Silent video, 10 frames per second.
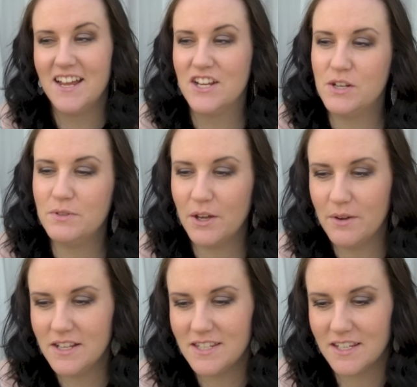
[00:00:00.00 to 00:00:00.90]
She was
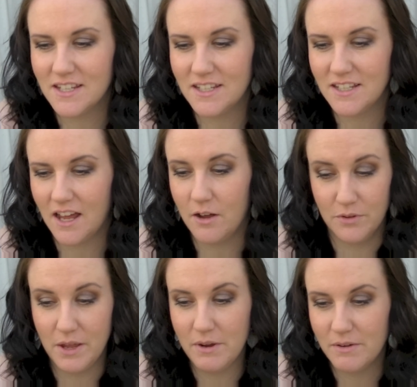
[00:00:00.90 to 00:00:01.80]
going to,
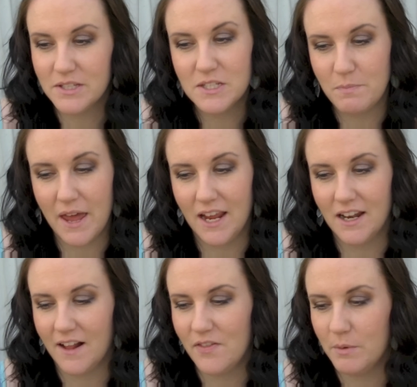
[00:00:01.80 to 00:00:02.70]
they were going to
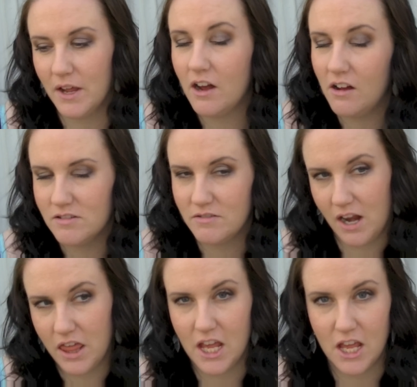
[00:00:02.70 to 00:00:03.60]
Spain and they were like, oh, is there
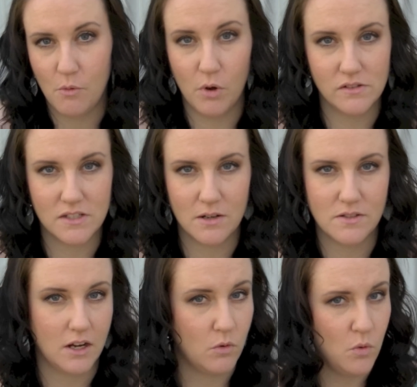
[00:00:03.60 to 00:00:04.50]
anything you want? And I was
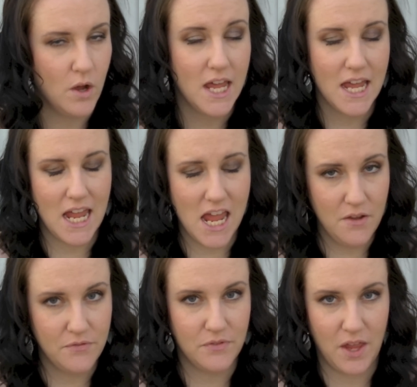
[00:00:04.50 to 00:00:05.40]
like, oh,
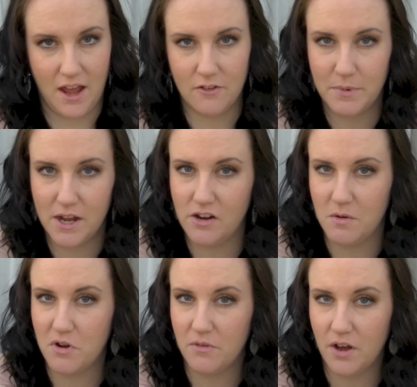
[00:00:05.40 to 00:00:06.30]
if they have
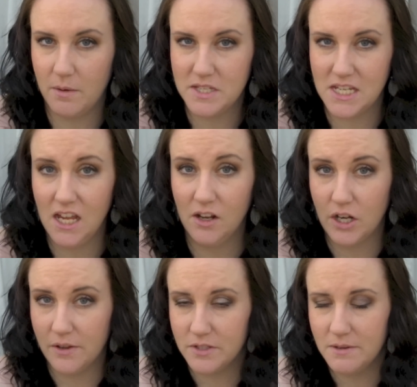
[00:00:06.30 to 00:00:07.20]
Bioderma in a pharmacy, you'd
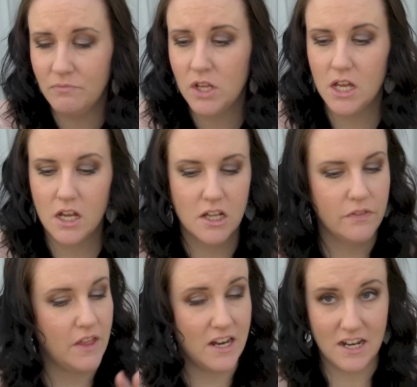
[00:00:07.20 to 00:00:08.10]
love some.
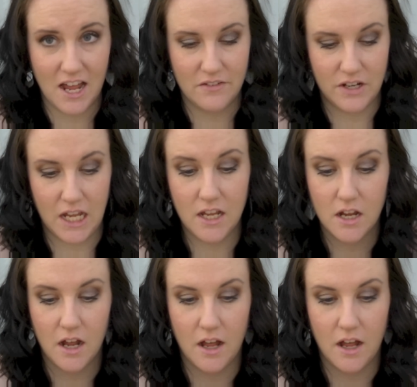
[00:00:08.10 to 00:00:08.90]
They didn't have any.